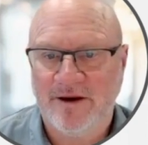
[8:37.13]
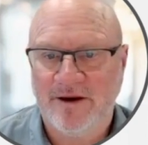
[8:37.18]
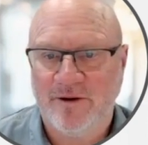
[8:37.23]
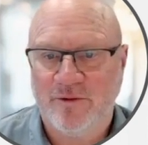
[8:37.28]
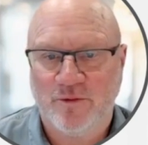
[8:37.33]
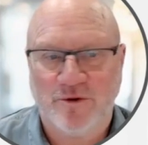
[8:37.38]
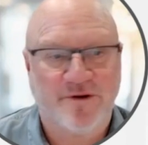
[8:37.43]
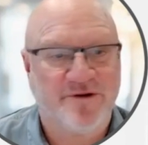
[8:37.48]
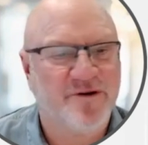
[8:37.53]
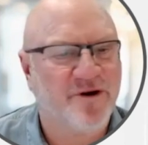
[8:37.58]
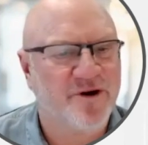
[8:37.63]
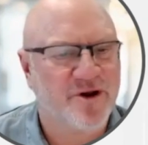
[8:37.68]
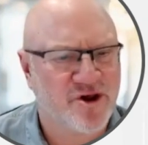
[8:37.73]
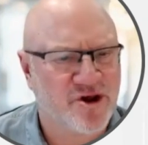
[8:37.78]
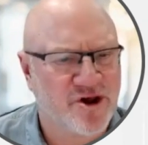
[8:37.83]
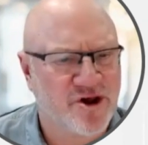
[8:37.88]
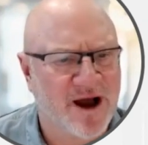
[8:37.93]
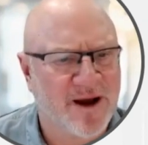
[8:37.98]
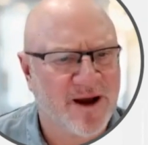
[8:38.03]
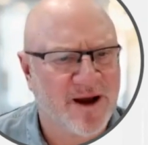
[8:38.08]
Well, it's not a
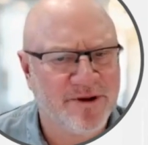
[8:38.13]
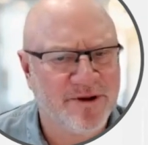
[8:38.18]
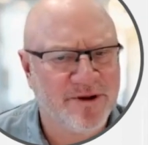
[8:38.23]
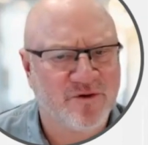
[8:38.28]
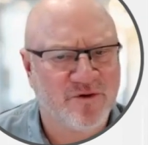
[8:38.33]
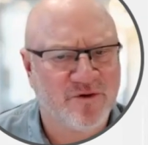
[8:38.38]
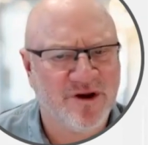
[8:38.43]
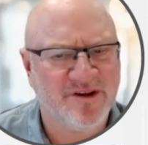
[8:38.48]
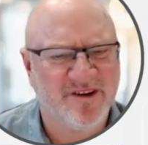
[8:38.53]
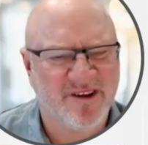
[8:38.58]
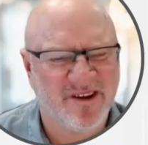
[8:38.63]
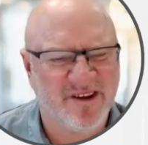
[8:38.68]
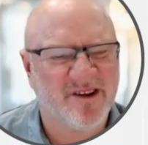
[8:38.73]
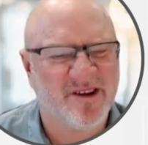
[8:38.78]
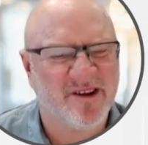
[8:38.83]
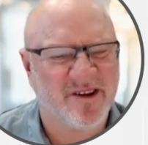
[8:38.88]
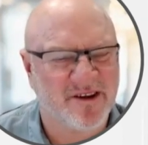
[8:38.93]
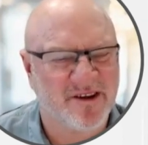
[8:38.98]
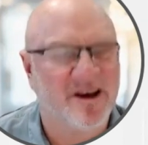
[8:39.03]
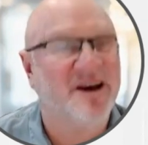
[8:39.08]
sharp increase, it's
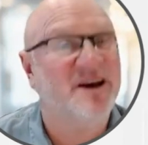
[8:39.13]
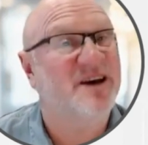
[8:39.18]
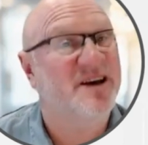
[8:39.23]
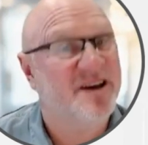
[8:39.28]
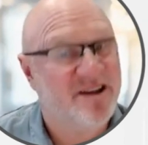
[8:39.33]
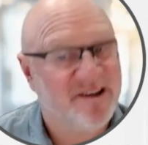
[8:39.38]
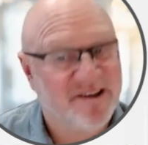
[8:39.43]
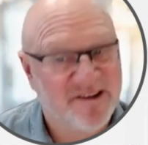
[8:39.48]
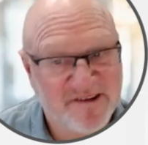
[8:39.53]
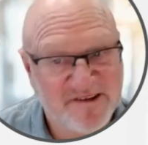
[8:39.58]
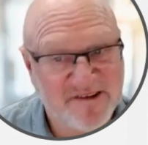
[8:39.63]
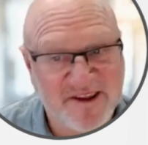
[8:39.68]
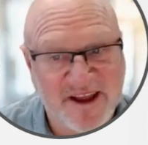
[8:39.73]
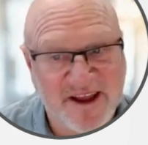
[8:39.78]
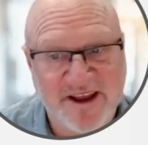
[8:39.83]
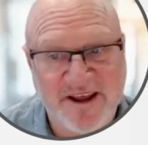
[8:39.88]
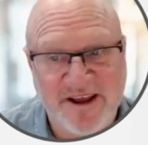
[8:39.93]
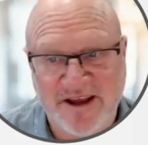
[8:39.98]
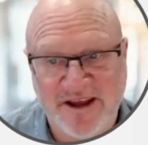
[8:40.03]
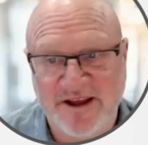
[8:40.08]
just a
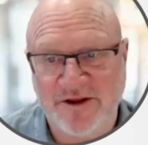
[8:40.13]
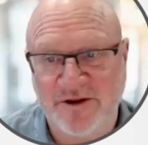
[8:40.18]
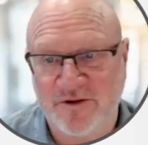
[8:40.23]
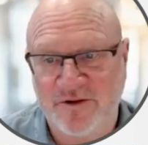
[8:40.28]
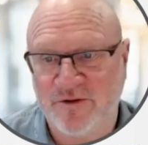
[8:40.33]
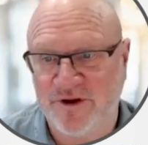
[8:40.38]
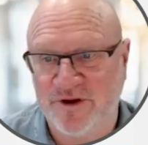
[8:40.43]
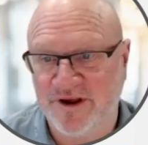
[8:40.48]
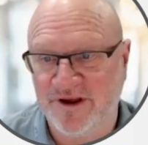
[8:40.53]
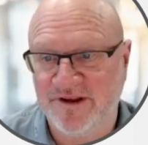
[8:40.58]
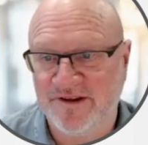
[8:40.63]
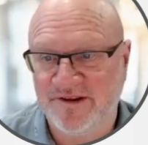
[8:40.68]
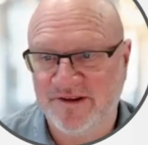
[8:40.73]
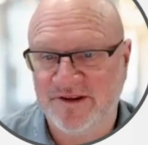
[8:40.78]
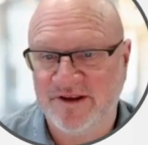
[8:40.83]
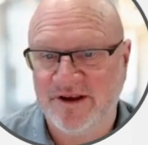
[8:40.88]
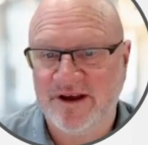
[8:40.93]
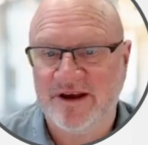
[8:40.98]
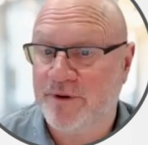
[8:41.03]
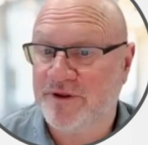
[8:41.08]
steady
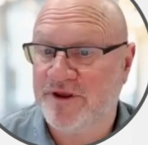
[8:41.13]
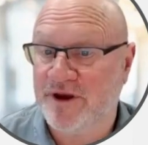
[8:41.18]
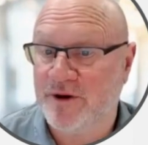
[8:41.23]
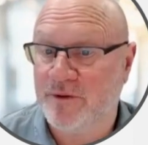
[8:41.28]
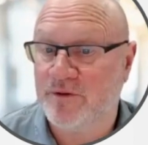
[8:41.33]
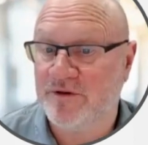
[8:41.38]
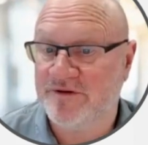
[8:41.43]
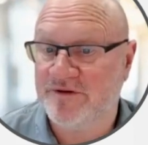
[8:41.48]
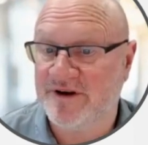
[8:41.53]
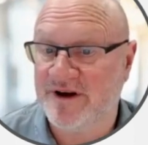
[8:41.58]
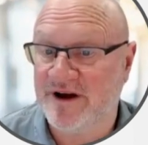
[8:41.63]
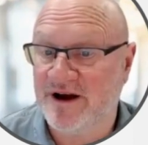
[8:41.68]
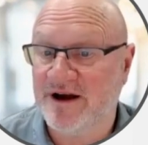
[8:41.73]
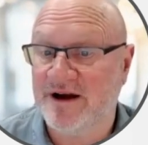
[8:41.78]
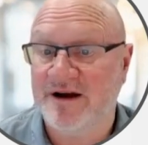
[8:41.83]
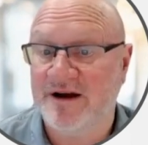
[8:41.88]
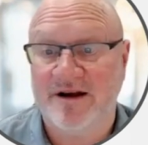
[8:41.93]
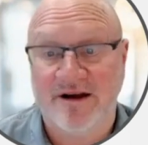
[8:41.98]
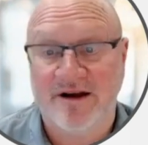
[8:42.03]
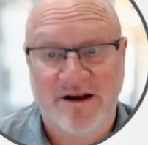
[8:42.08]
increase, but there was
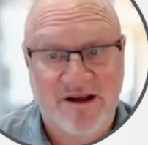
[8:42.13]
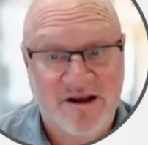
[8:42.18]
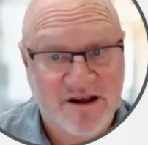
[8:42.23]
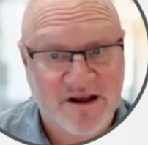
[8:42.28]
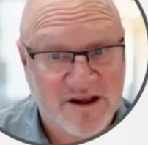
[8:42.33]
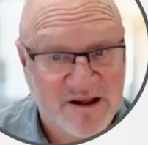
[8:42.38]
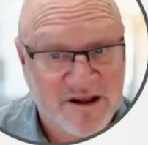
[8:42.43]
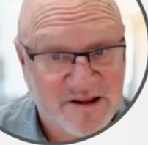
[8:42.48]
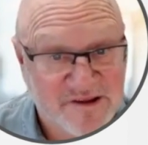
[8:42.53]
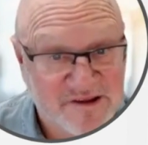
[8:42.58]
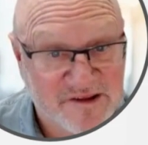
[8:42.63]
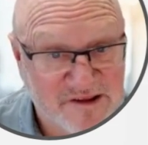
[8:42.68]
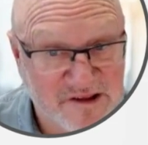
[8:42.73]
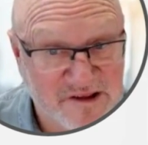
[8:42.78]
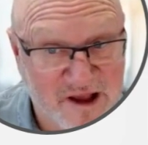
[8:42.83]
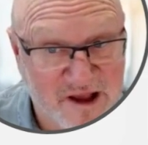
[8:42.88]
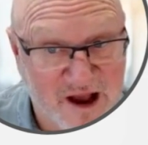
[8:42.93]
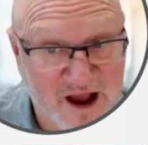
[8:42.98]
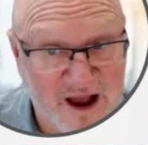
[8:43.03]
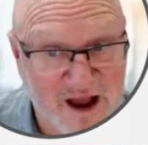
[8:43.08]
a
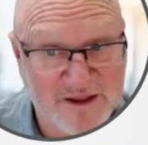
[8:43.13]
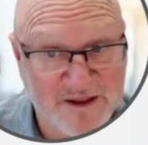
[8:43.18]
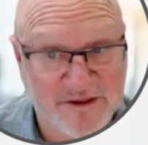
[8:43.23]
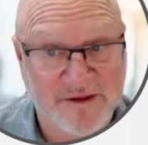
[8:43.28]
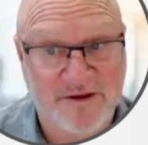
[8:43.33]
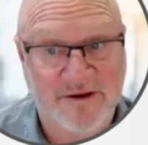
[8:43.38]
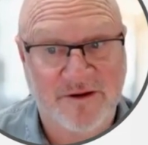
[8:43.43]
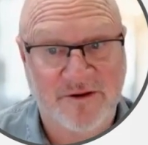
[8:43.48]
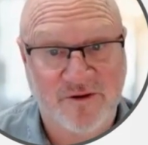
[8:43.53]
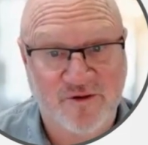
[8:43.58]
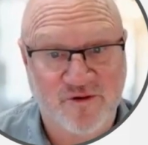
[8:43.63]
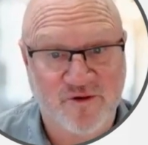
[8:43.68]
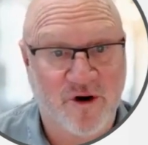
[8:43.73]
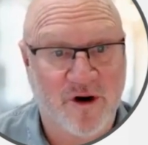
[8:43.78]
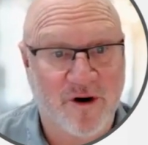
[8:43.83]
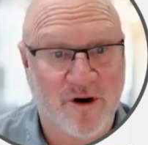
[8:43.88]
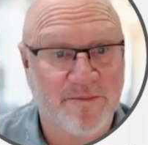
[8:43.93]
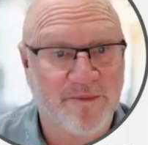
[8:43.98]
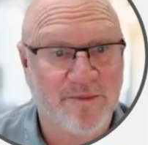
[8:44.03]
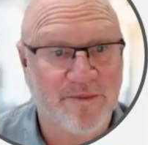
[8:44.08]
slight
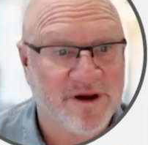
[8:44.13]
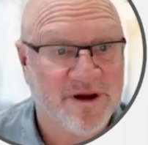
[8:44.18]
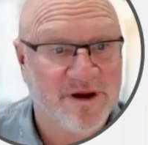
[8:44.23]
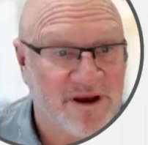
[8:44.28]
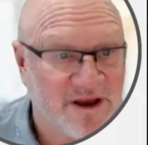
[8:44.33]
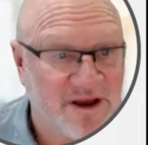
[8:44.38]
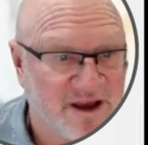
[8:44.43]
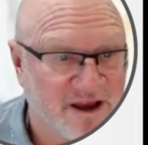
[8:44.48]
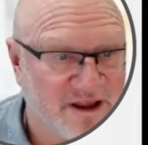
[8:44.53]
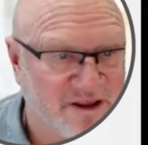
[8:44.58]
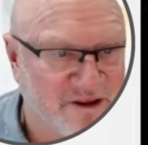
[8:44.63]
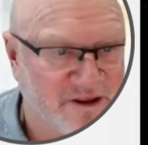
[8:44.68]
drop in